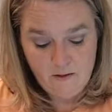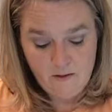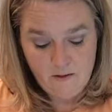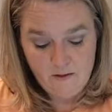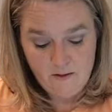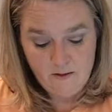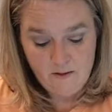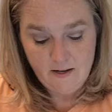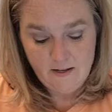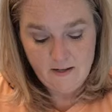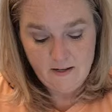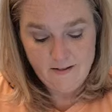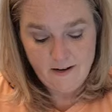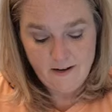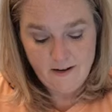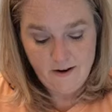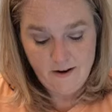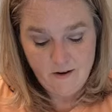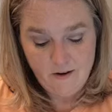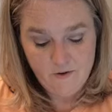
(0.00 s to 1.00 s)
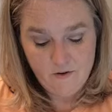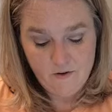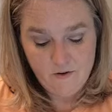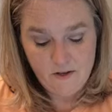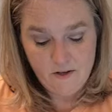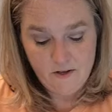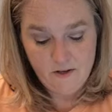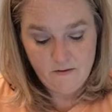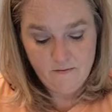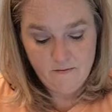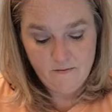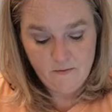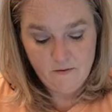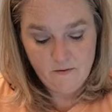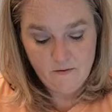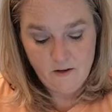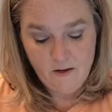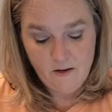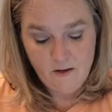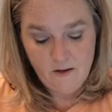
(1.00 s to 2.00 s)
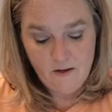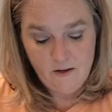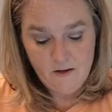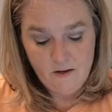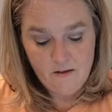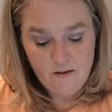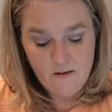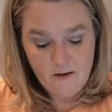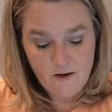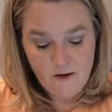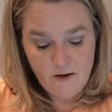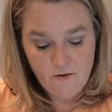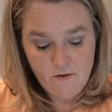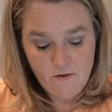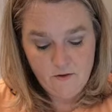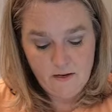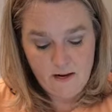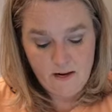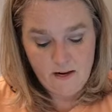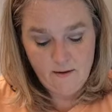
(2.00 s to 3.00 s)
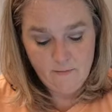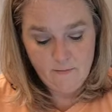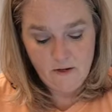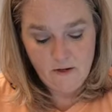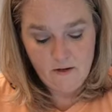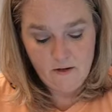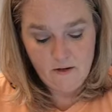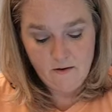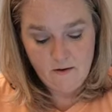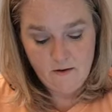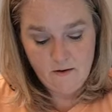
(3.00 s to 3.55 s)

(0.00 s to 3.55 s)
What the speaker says: it's like it tears the napkin